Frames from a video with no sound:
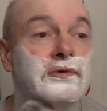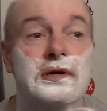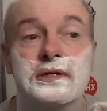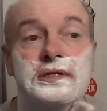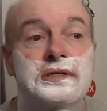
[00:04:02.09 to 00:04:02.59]

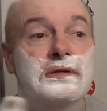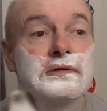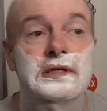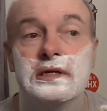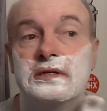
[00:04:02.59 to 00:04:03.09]
brushes
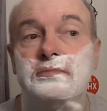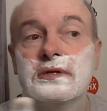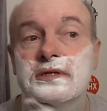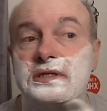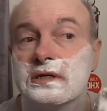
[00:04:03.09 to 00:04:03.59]
don't need to
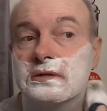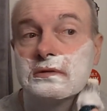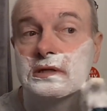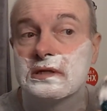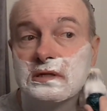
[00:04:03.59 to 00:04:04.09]
be
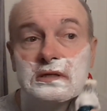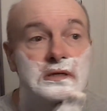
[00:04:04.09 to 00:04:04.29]
soaked.